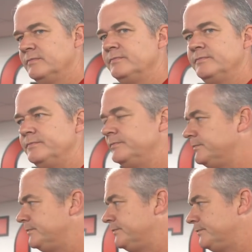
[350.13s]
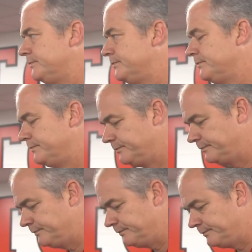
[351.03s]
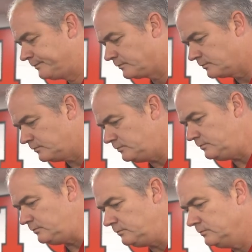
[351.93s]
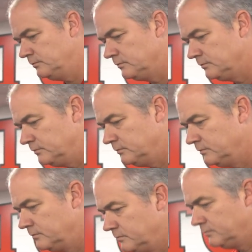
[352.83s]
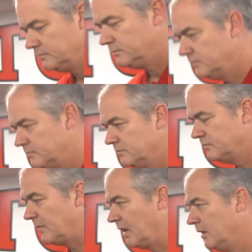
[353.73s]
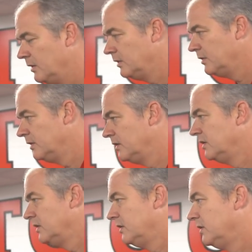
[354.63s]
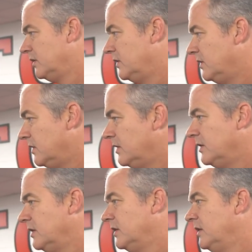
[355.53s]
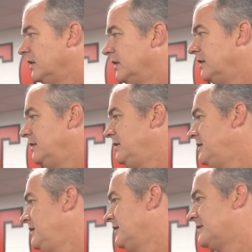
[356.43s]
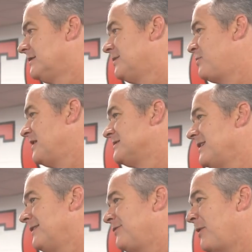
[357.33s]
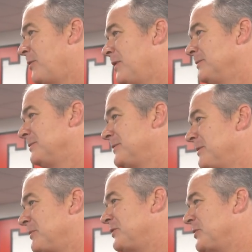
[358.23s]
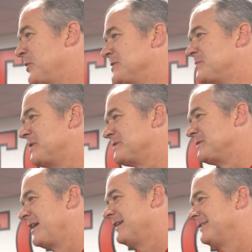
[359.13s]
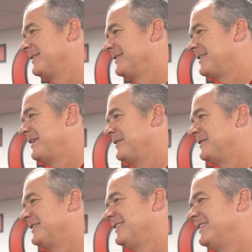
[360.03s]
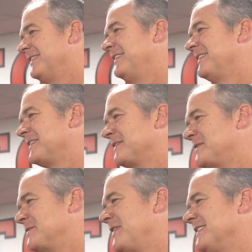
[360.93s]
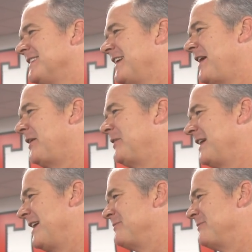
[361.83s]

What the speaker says: Steve, at the end of the practice, you pick a player to take a shot, a free throw, that can stop everybody from doing the wind sprints. How do you select that player? It just depends on if I want them to do wind sprints or not. You know, it just depends on how I want to